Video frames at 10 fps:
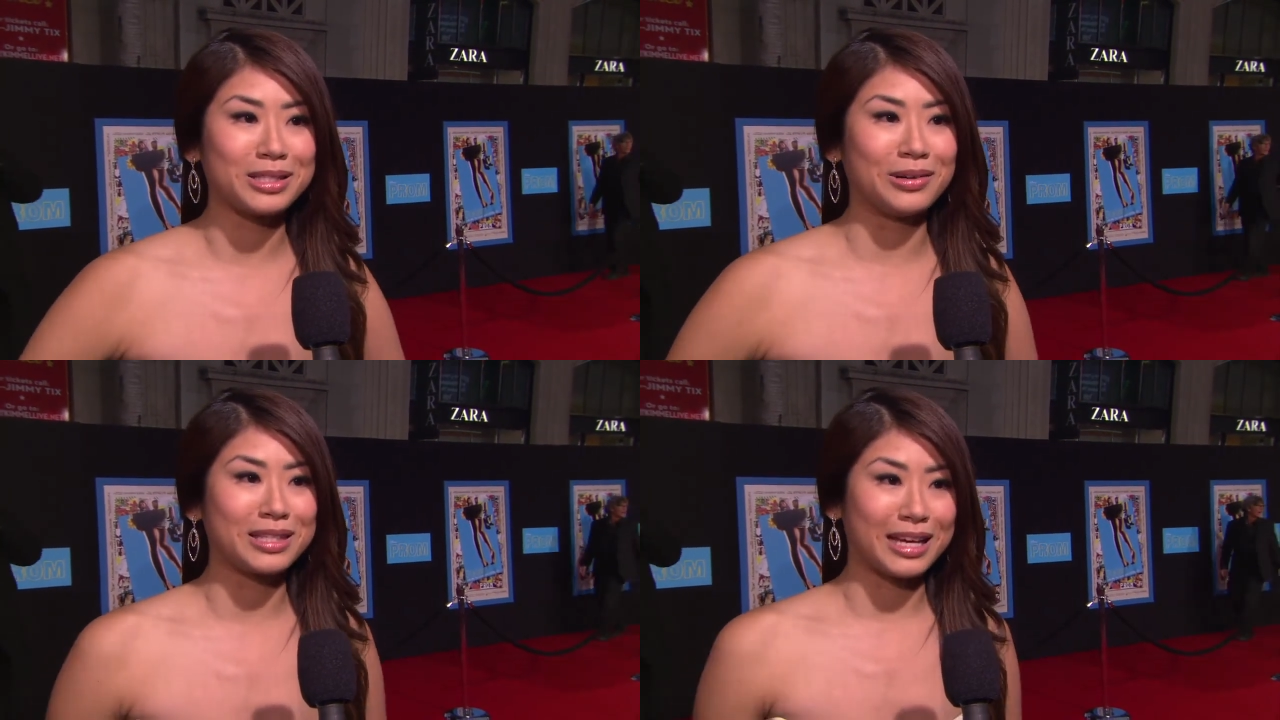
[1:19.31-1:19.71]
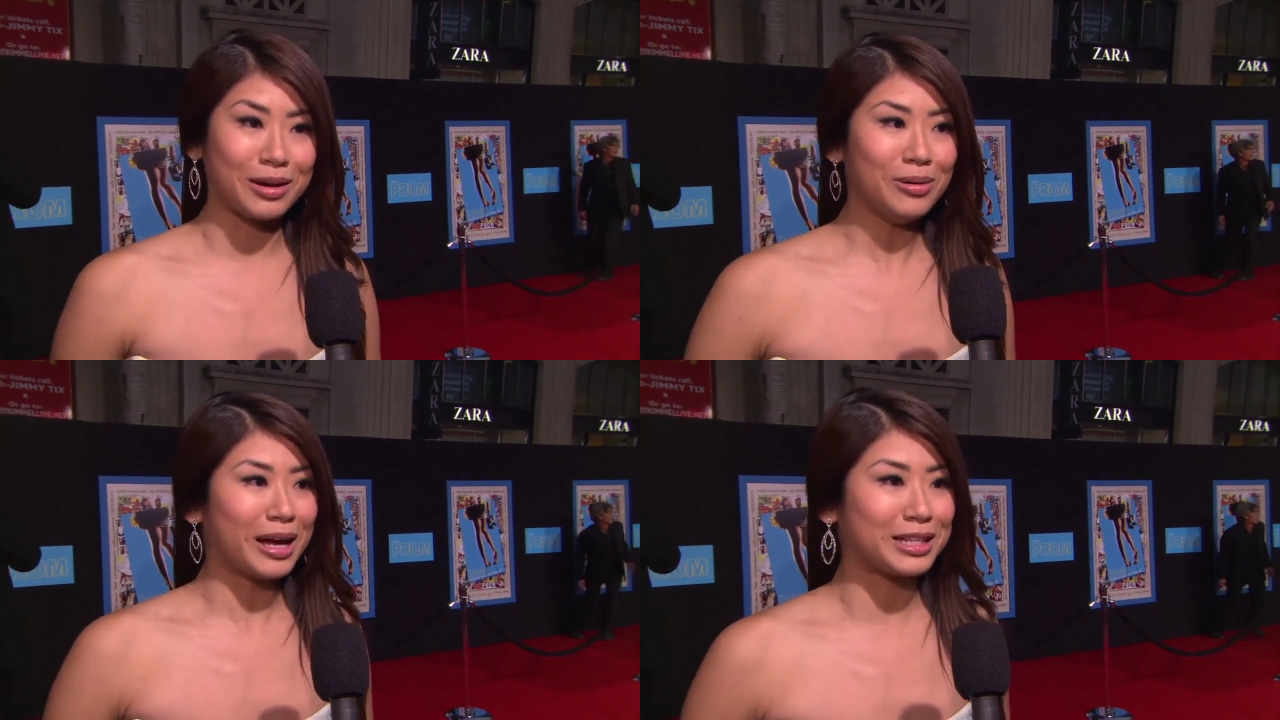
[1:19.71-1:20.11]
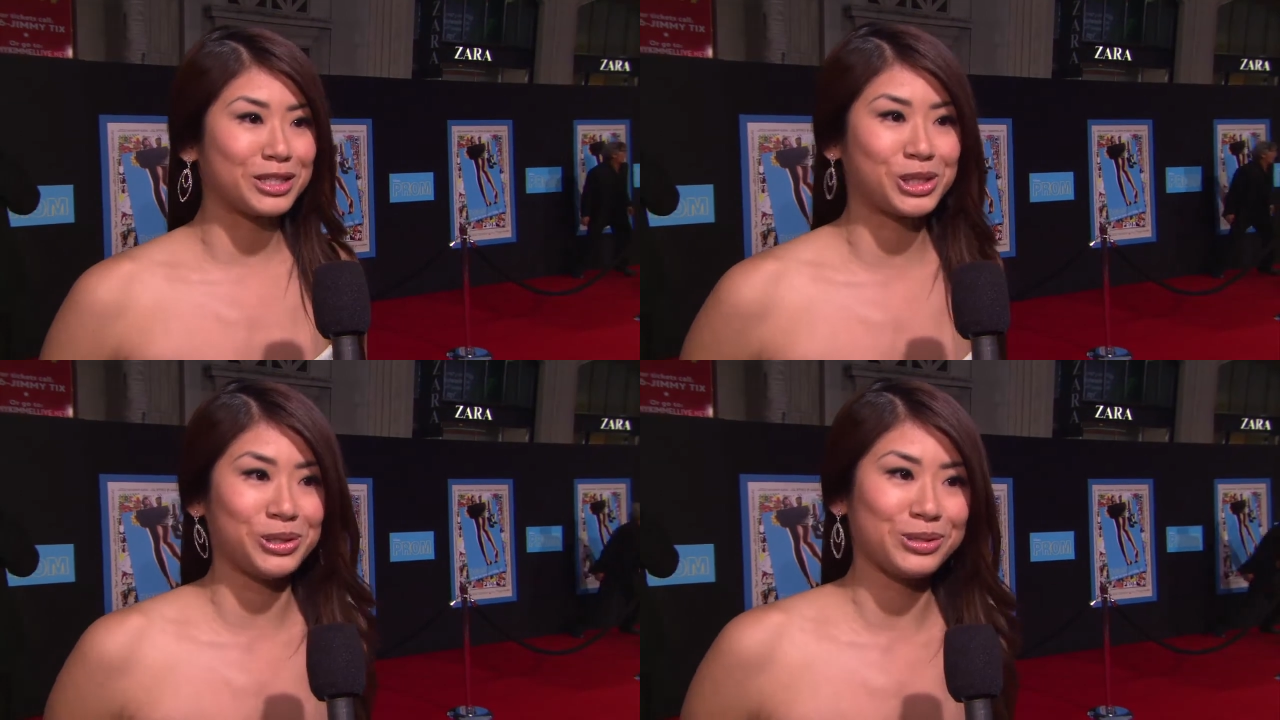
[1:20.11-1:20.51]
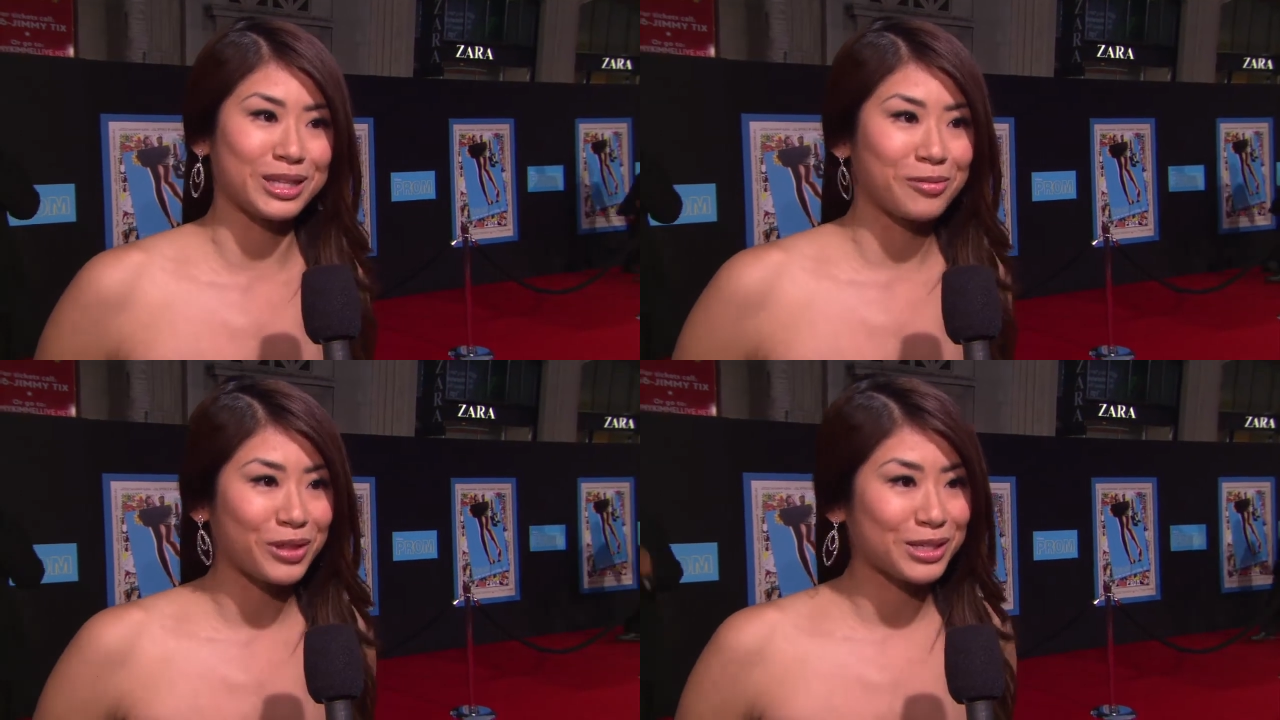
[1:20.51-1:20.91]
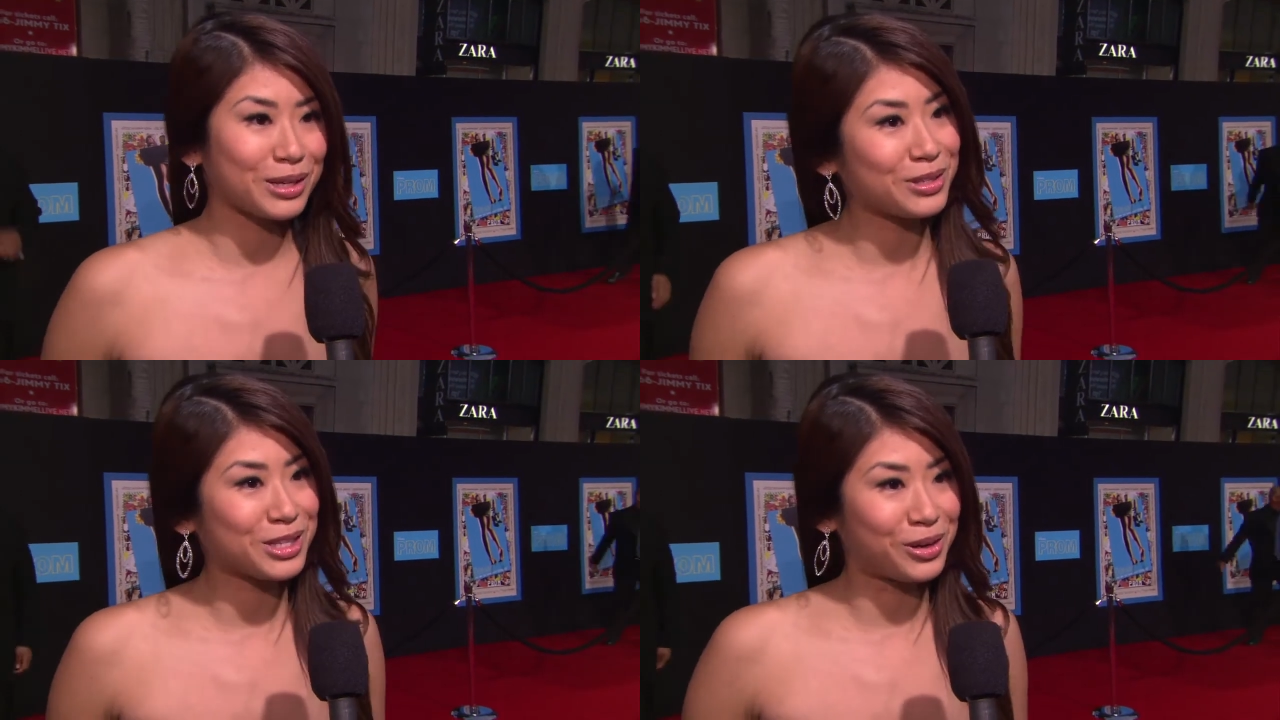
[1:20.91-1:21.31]
so it's like, oh, I get to choose something,
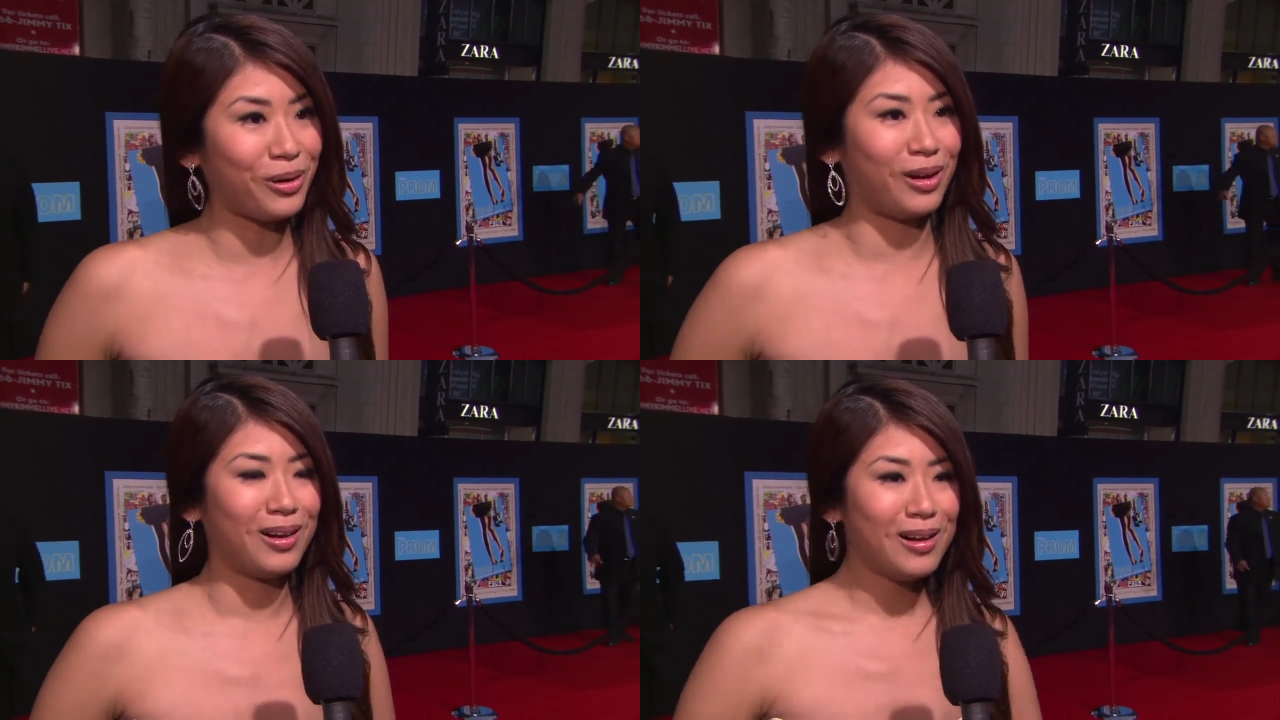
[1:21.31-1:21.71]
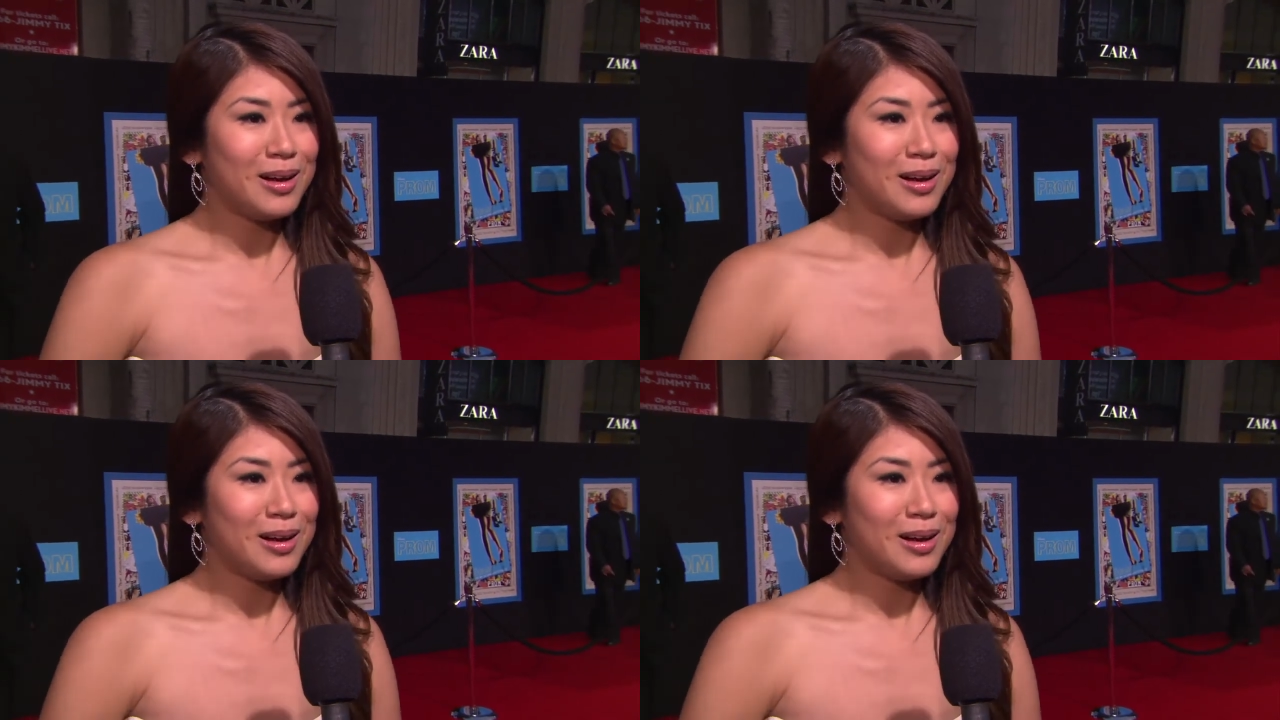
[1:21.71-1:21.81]
so it's cool.